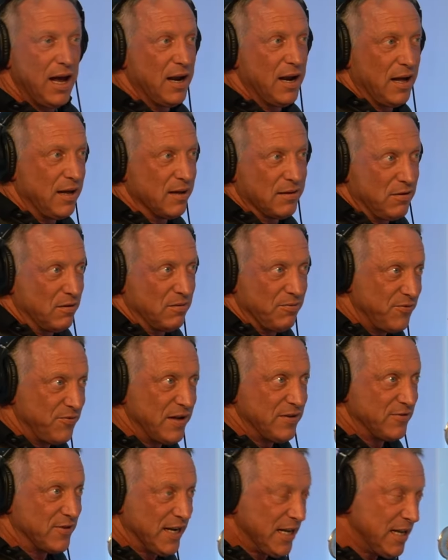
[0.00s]
And I could have
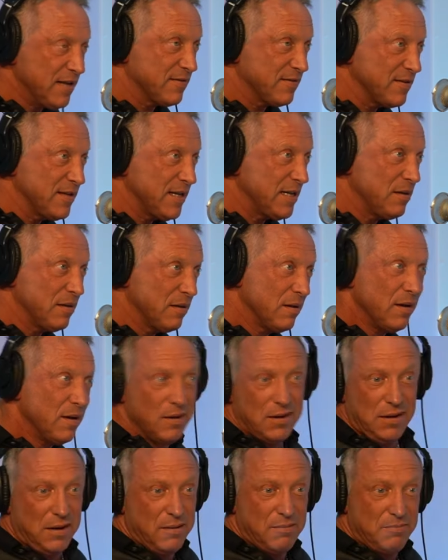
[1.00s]
faced it easily,
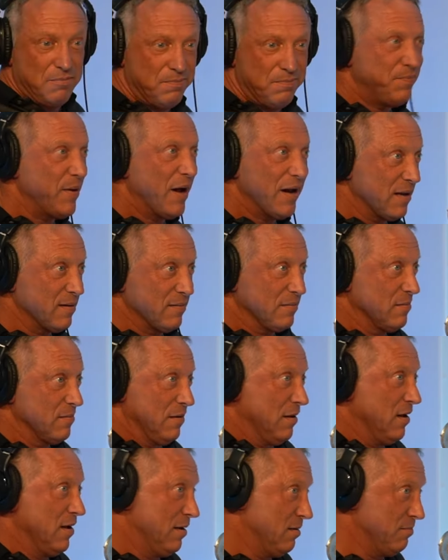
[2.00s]
but
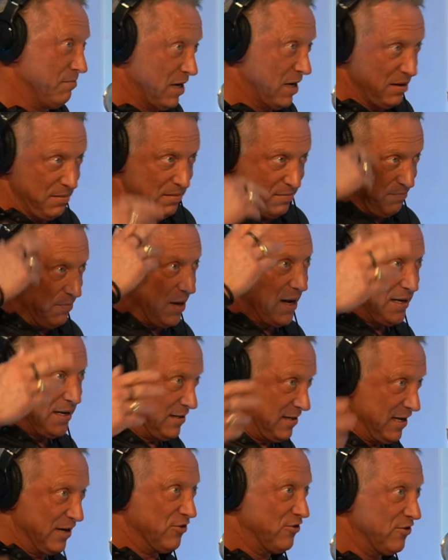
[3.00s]
uh, my my
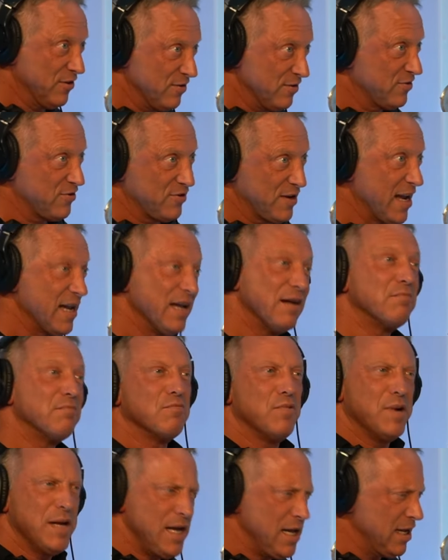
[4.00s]
addiction
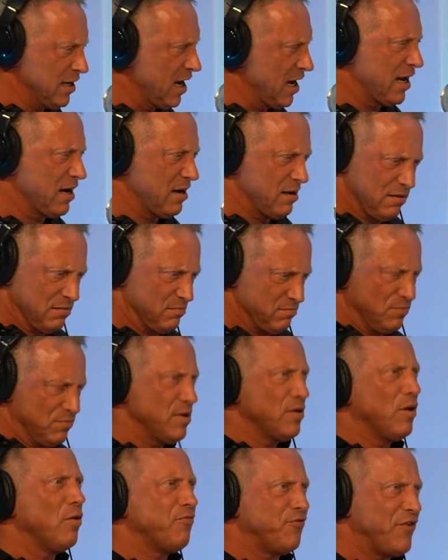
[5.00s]
saying we gotta
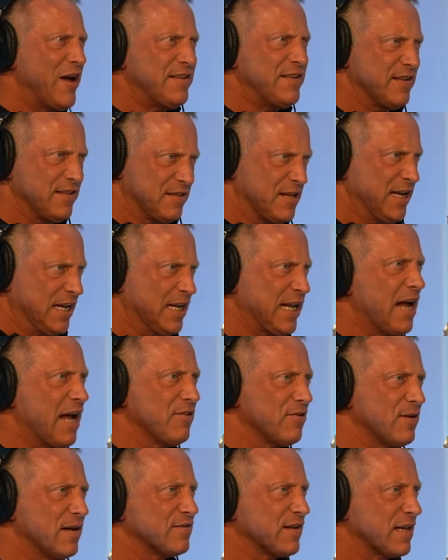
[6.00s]
we'll face it
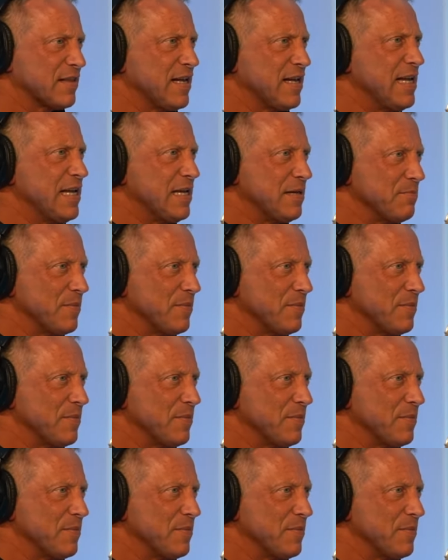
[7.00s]
together as a team